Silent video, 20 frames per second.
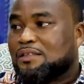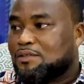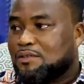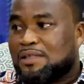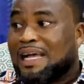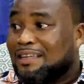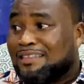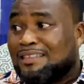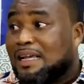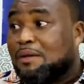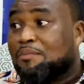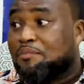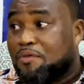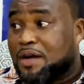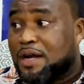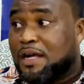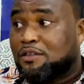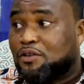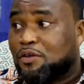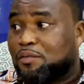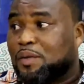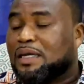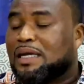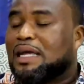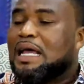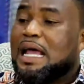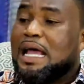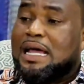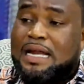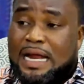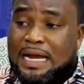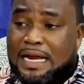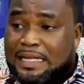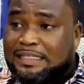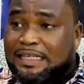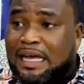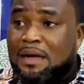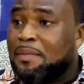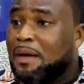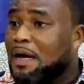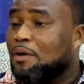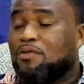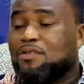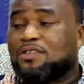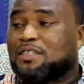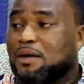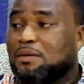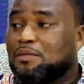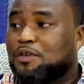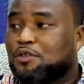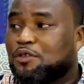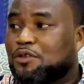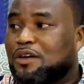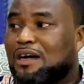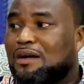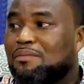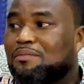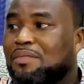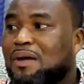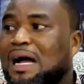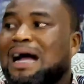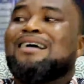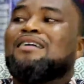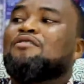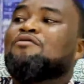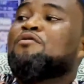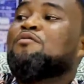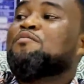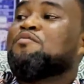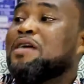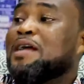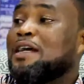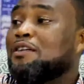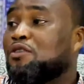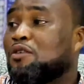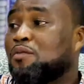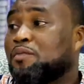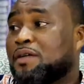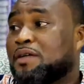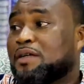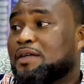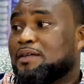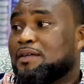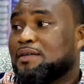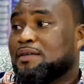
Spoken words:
That's her prayer topic. And at the time I was coming to camp, I had no prayer topic.